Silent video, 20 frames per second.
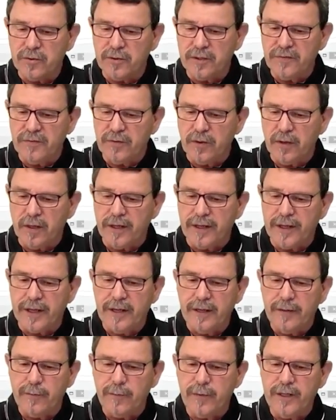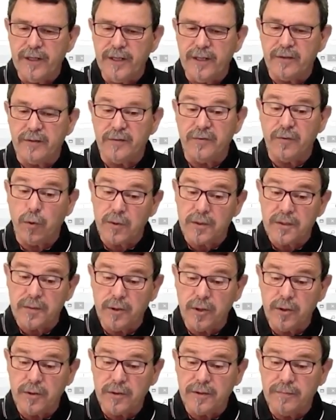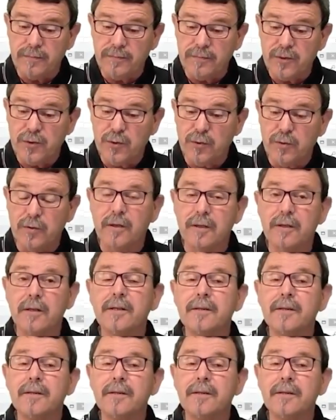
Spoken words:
if you like. We need a forced mode to